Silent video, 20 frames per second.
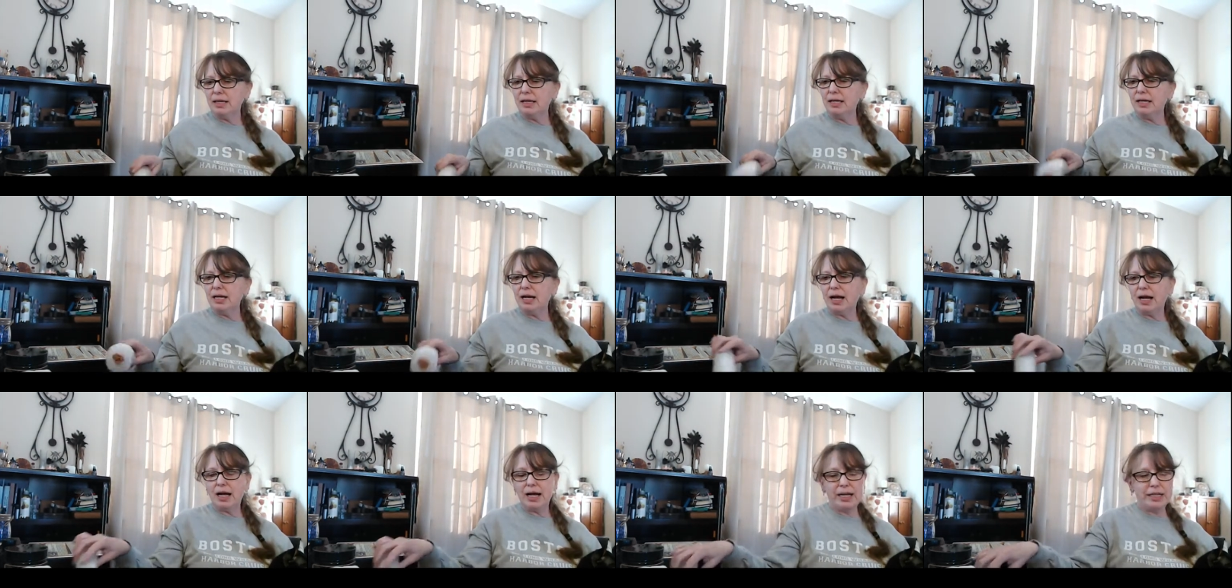
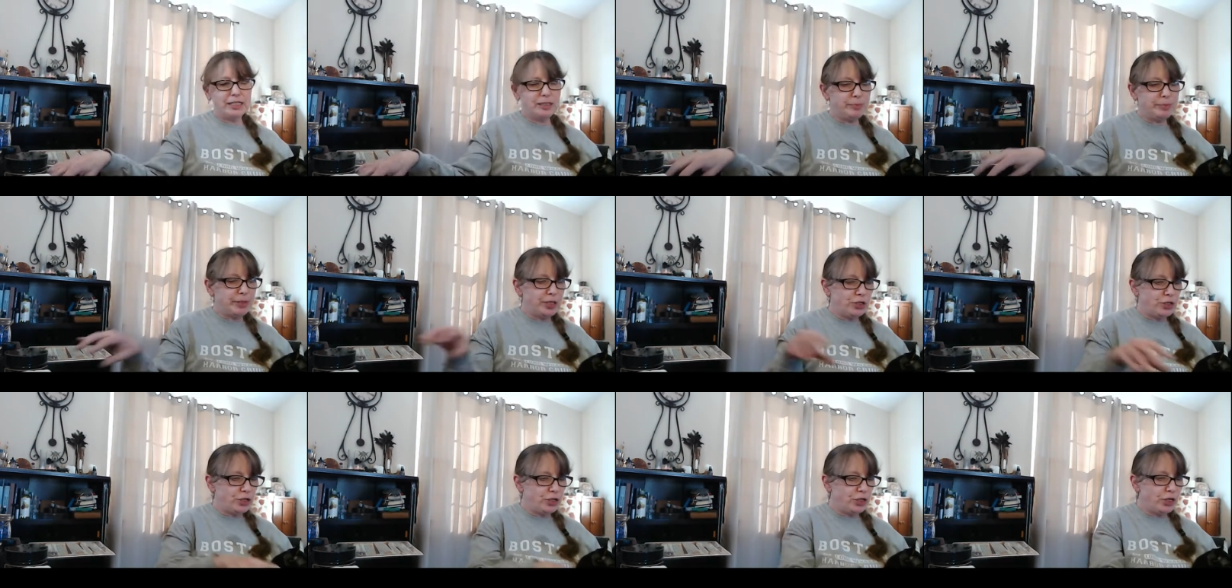Guys, be
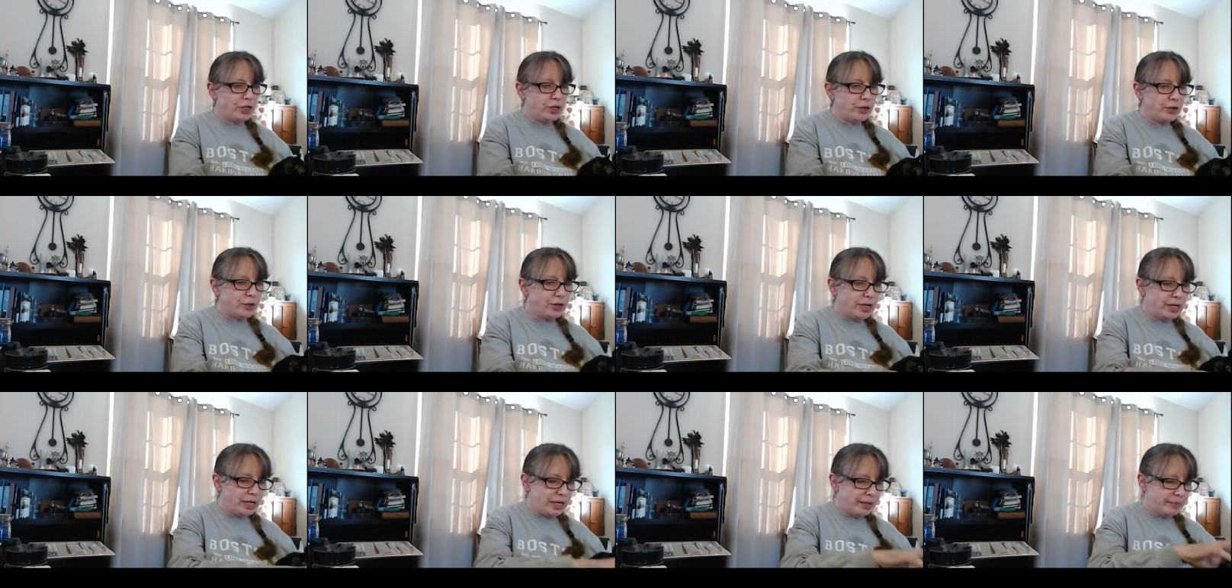good.
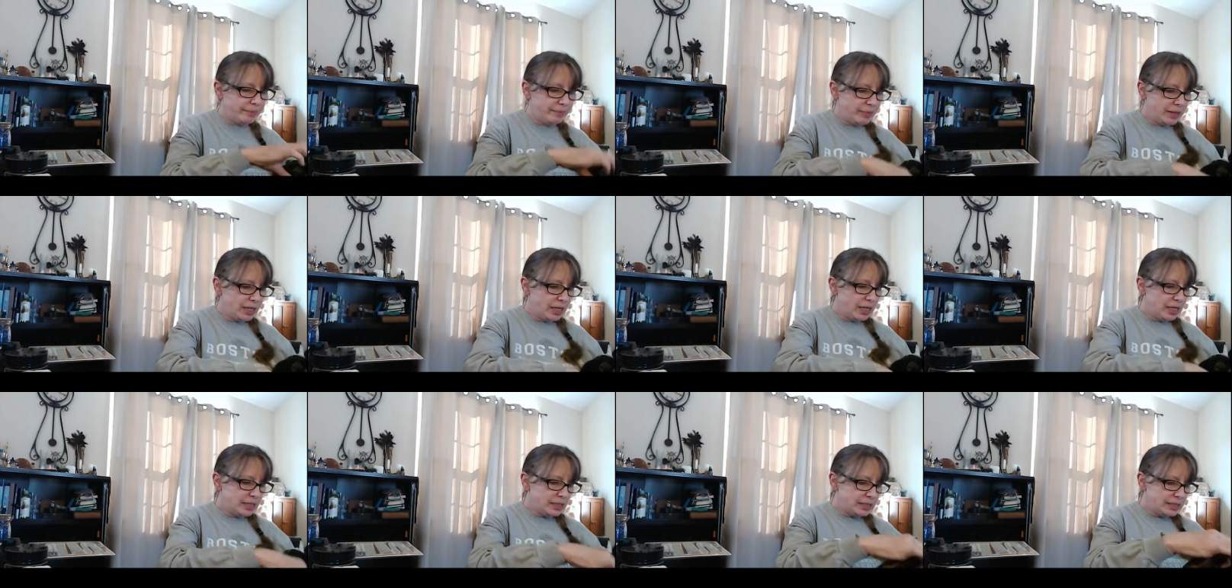
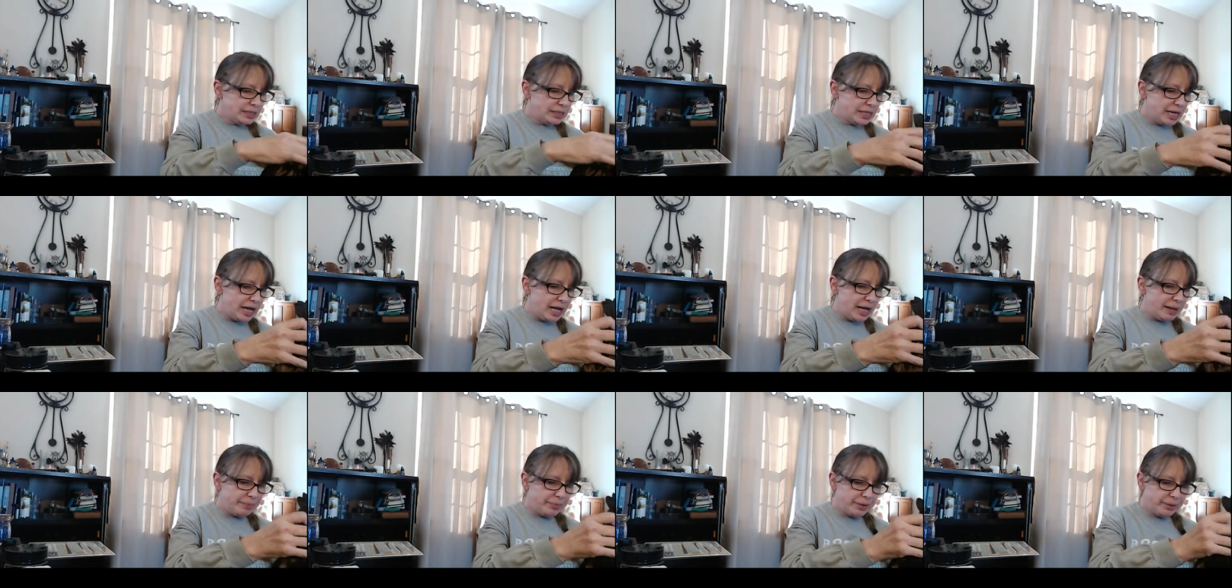Okay.
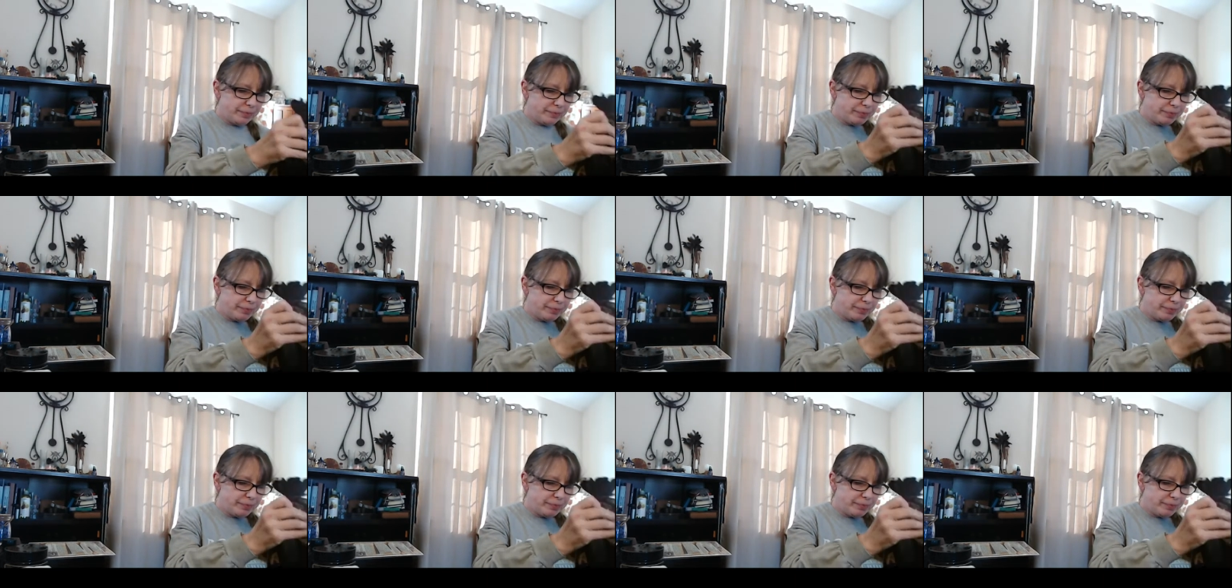Stop.